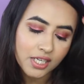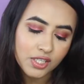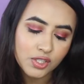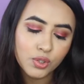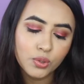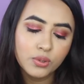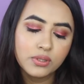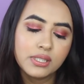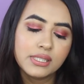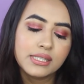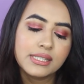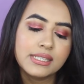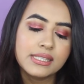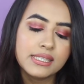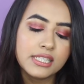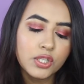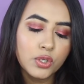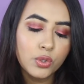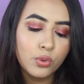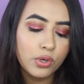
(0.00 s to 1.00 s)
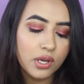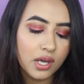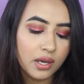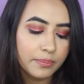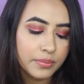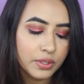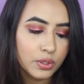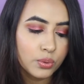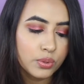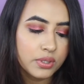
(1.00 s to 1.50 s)
So this is the
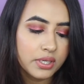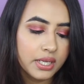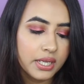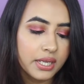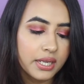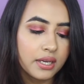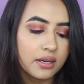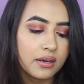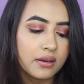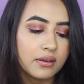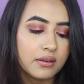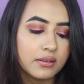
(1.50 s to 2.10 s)
Huda Beauty